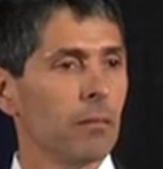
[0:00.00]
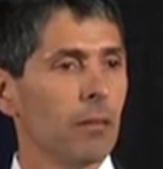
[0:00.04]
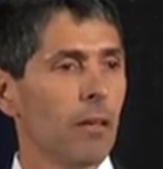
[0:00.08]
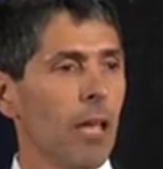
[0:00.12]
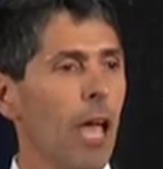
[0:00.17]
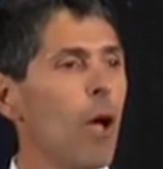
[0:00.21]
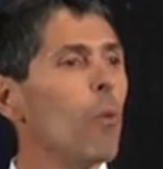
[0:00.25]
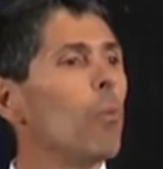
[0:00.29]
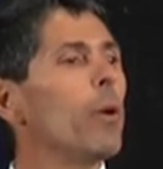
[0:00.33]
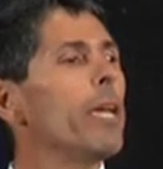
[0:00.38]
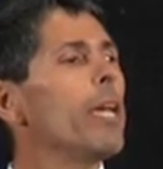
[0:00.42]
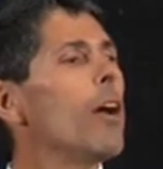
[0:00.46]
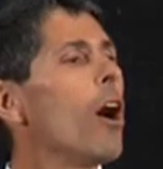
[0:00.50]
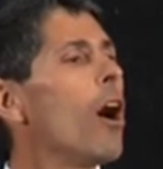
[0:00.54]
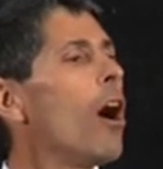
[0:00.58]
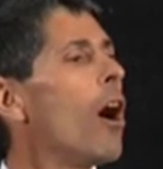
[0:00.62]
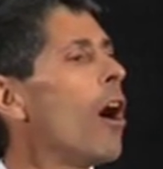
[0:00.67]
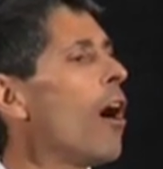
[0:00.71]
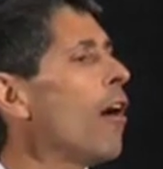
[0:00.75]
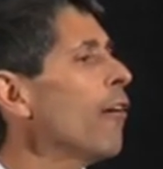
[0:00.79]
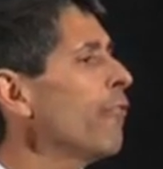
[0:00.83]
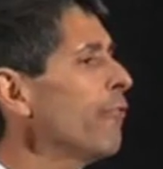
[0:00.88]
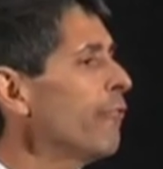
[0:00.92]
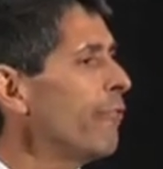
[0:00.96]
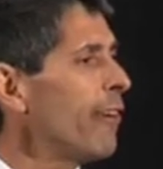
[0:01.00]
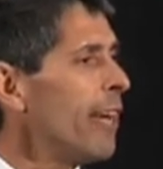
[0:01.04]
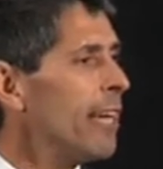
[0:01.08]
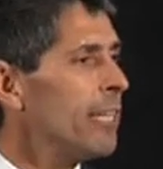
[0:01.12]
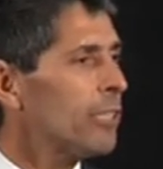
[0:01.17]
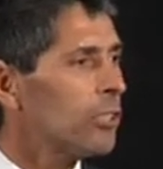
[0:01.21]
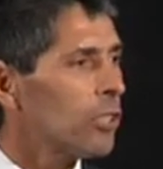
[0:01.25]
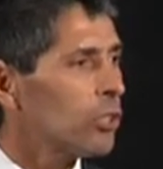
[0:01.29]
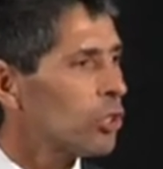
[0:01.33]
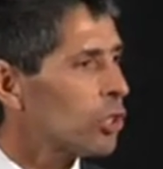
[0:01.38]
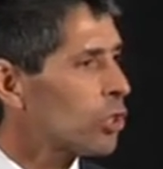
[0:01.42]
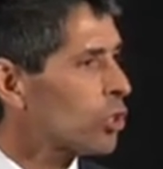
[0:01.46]
And we all
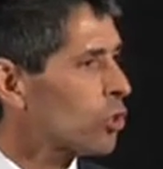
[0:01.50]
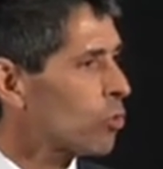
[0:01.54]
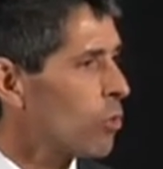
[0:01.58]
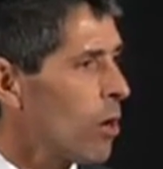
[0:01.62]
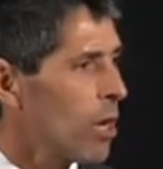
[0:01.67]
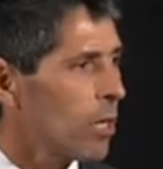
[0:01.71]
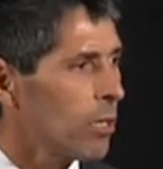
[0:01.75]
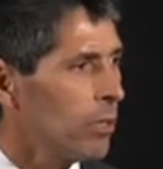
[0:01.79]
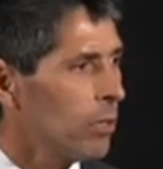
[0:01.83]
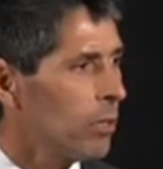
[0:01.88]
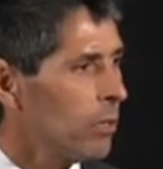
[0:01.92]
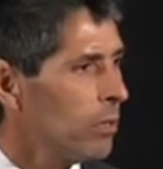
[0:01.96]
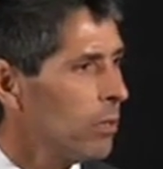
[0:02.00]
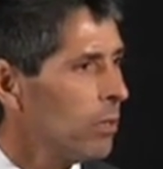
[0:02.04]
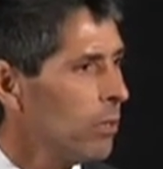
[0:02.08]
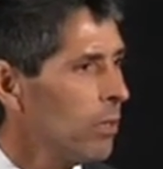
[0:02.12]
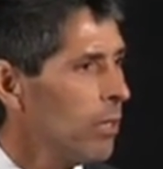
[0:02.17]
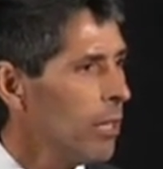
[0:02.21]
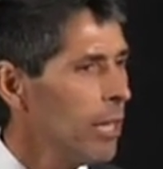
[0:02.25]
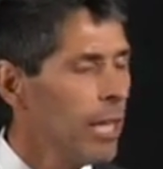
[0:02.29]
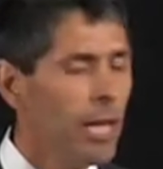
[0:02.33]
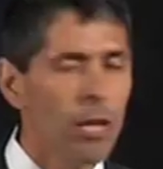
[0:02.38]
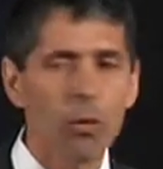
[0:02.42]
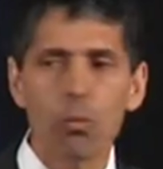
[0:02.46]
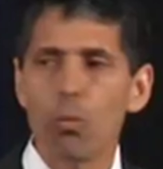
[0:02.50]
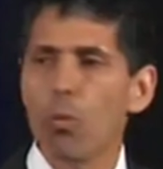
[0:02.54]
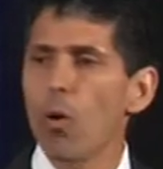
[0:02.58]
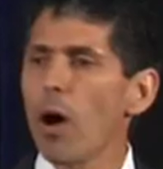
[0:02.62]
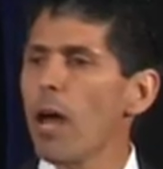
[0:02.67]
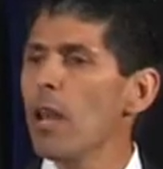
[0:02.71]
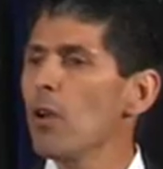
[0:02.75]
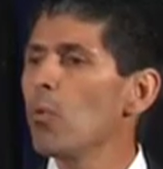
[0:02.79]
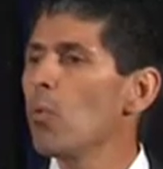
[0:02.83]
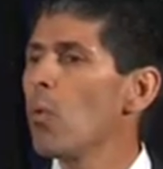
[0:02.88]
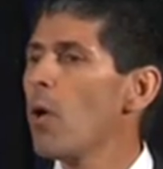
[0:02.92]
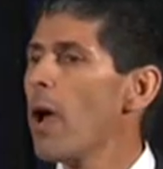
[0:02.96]
face struggle in
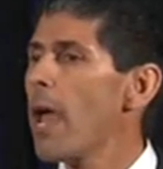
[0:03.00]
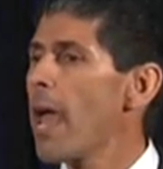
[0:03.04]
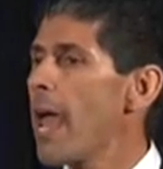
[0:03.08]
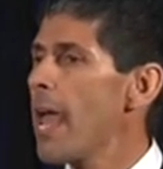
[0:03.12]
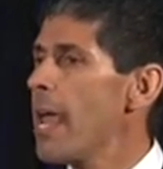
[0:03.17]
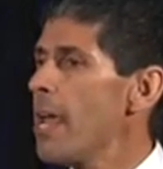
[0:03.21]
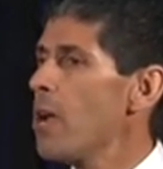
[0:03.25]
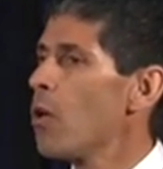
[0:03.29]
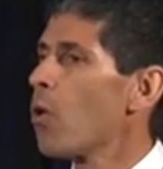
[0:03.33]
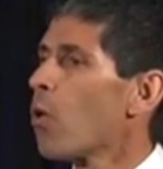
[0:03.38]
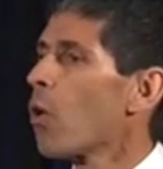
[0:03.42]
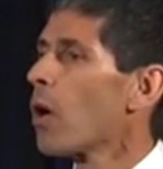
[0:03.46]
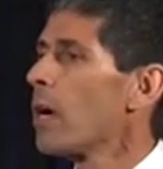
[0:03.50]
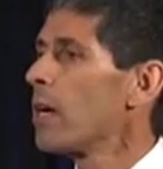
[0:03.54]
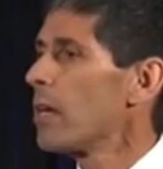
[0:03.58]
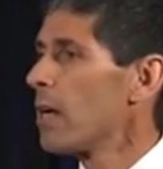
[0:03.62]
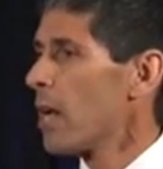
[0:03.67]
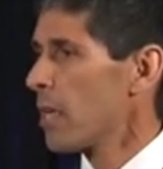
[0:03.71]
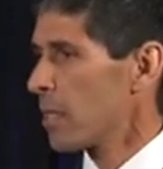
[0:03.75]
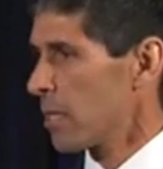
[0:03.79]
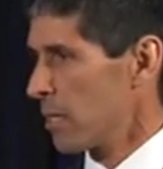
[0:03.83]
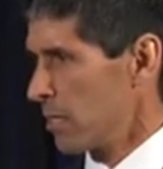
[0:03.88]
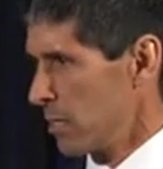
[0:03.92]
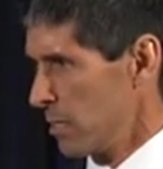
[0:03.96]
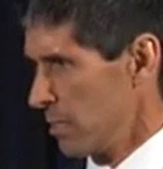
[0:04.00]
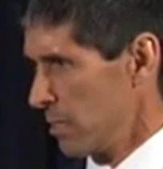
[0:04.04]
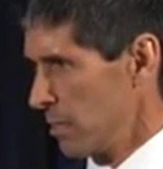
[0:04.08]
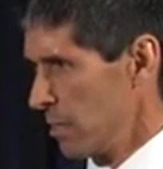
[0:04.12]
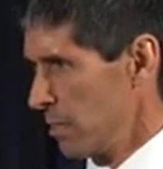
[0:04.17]
one way or another.